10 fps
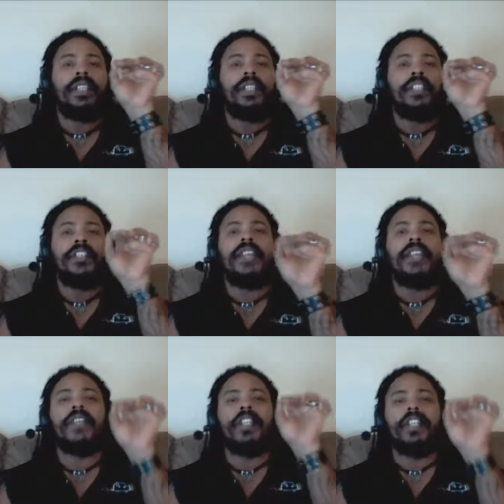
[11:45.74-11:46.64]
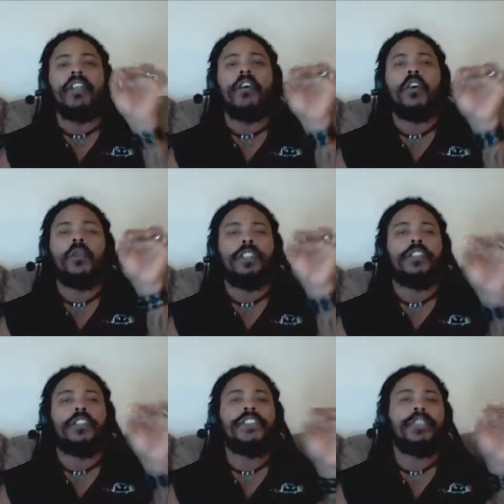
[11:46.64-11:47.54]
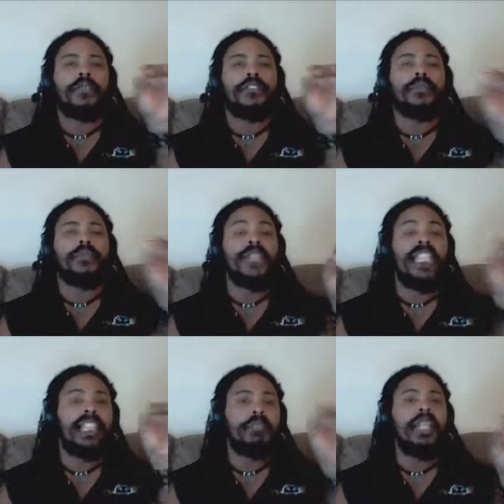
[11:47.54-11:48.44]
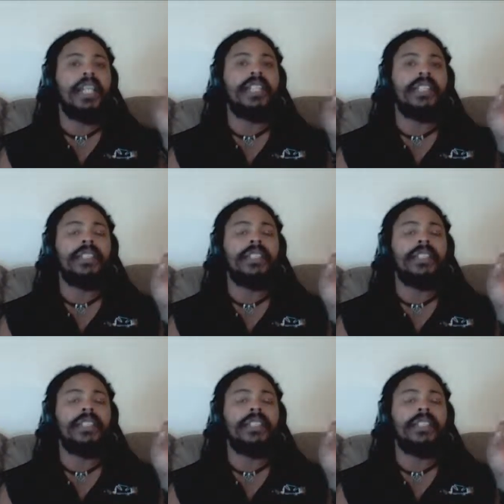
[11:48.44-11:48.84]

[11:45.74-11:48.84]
you're never going to know what those symbols really meant.